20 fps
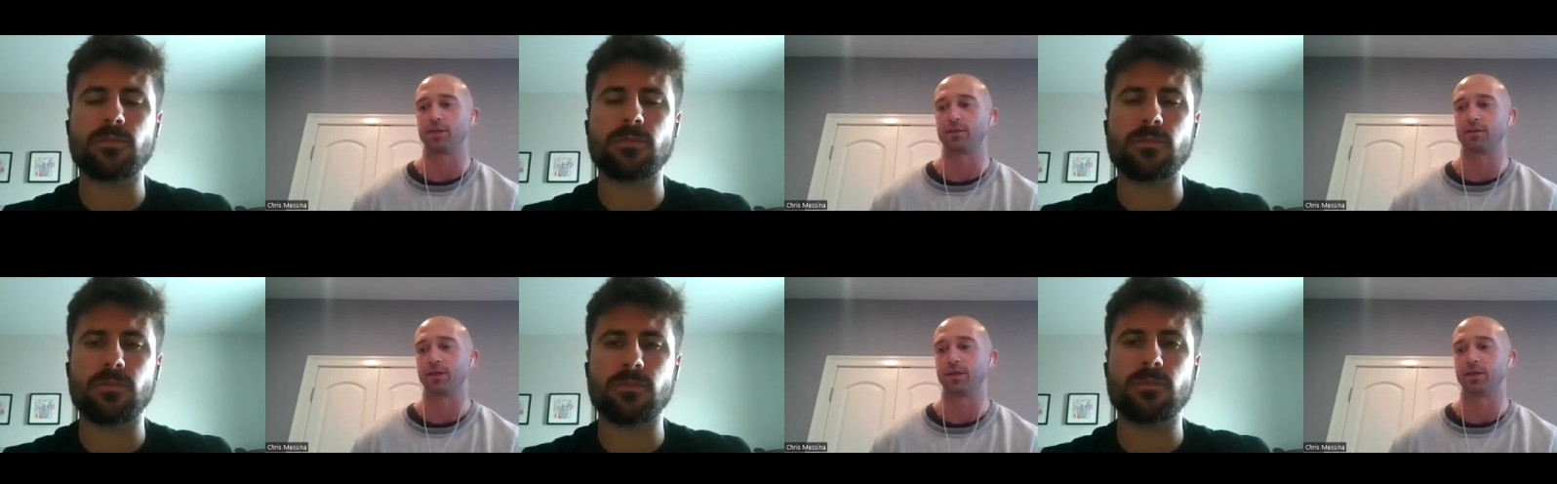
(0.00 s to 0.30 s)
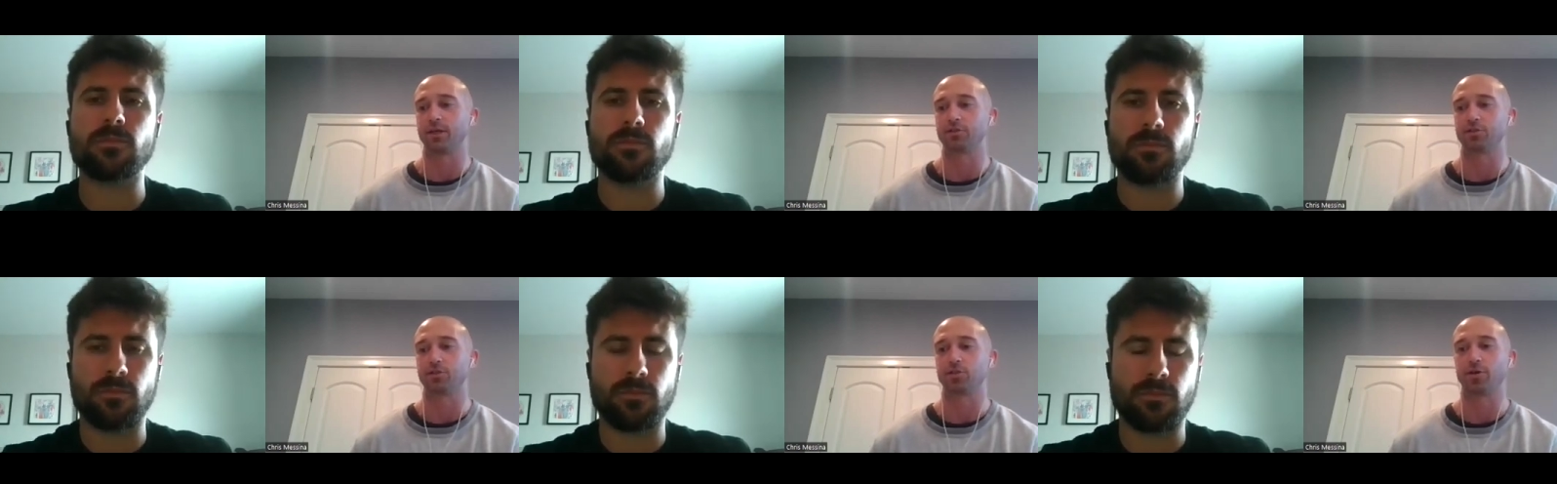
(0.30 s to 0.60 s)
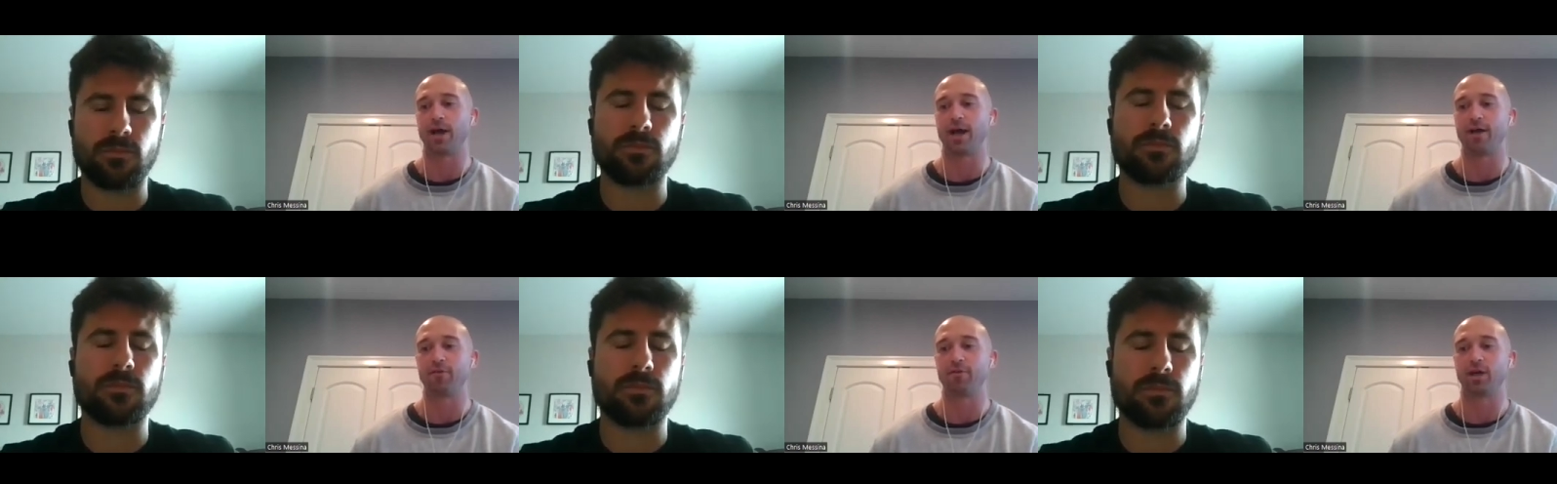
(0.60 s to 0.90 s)
Speaker 1: on things. Do
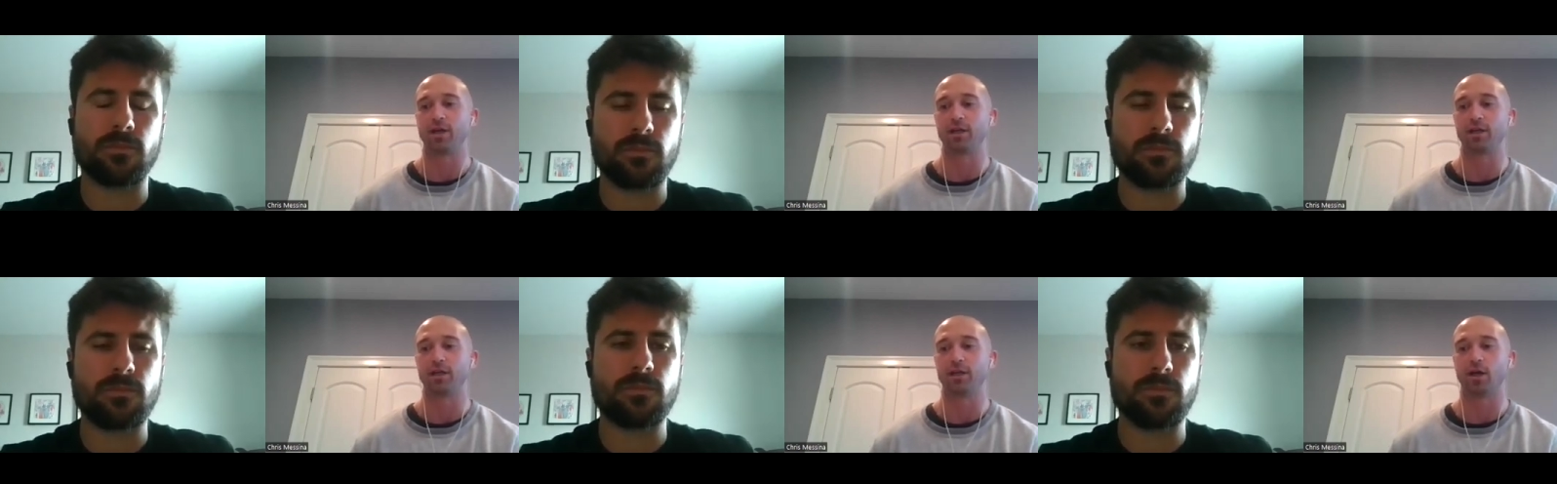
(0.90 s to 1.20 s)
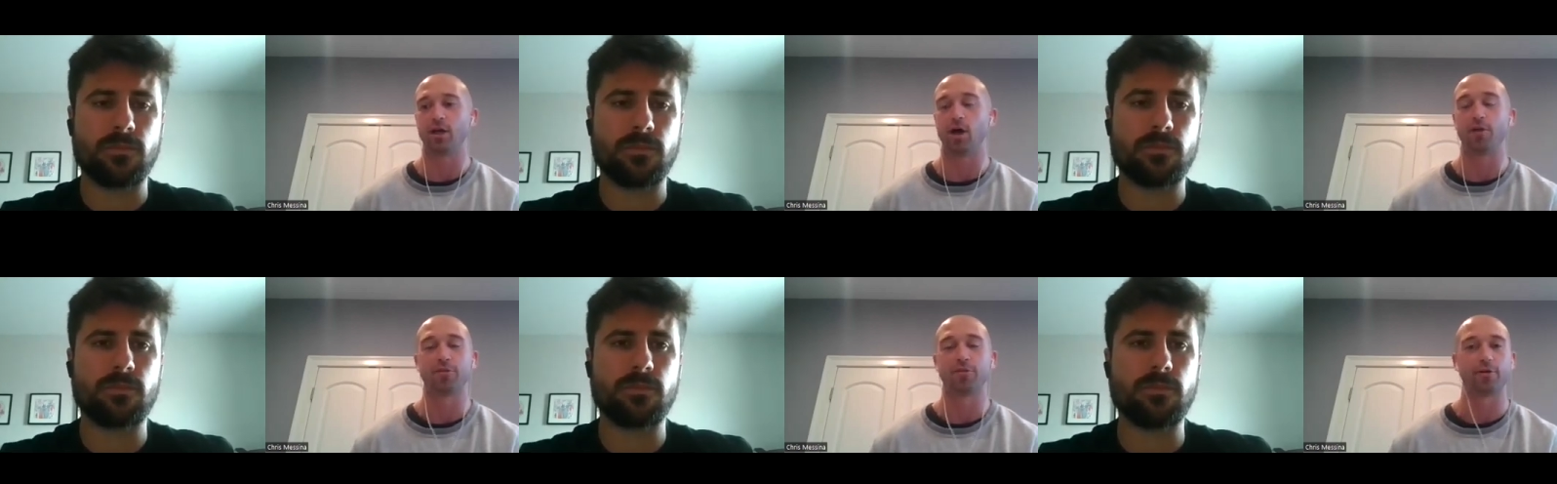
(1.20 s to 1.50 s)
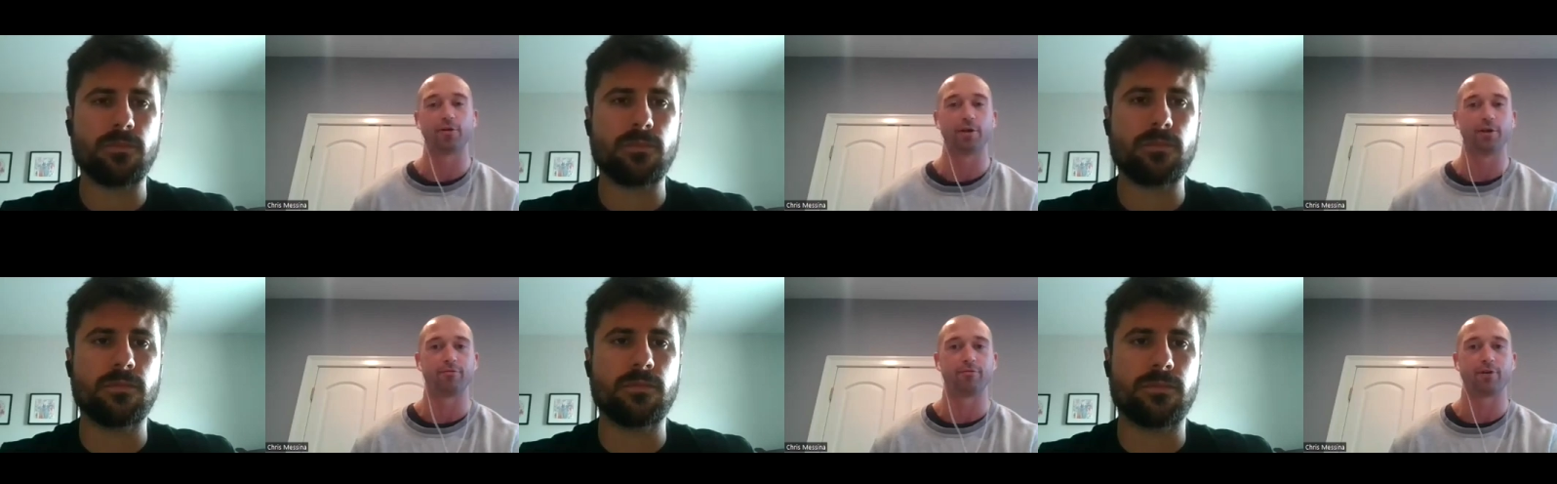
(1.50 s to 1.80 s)
you have any
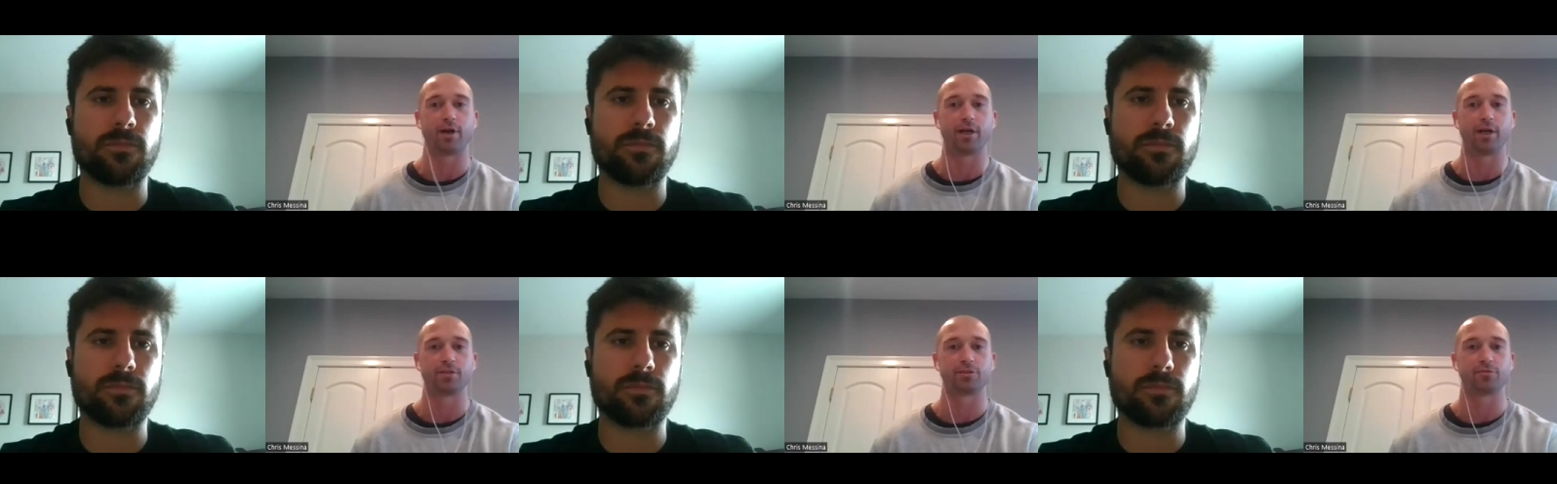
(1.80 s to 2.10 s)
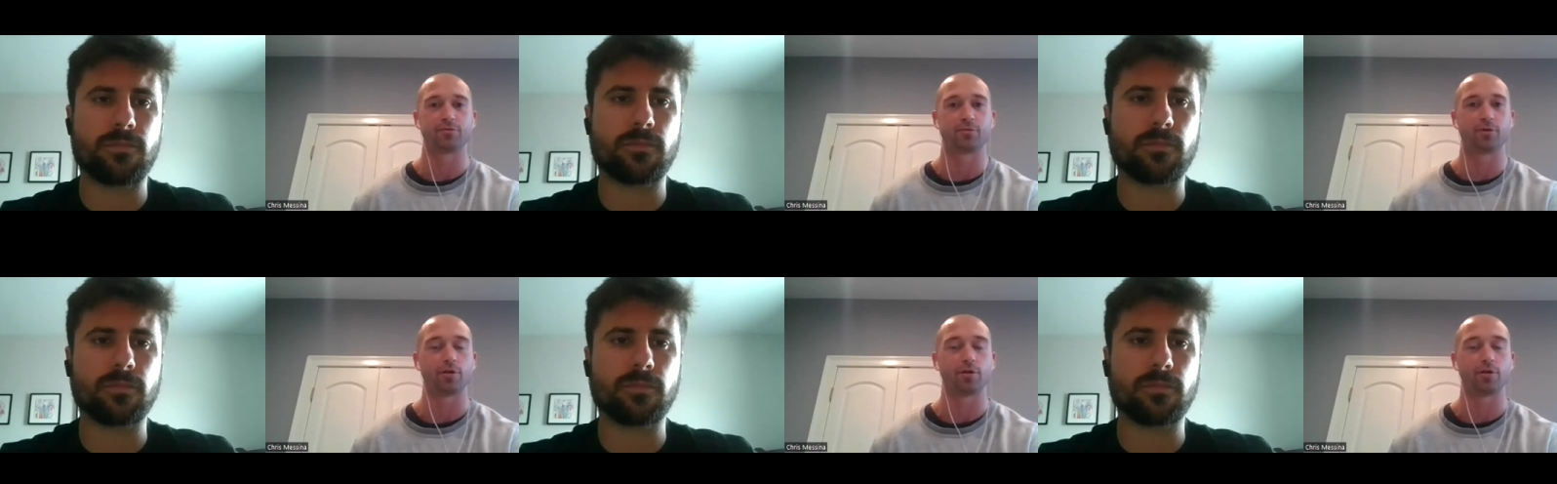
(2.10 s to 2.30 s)
other mm-hmm. advice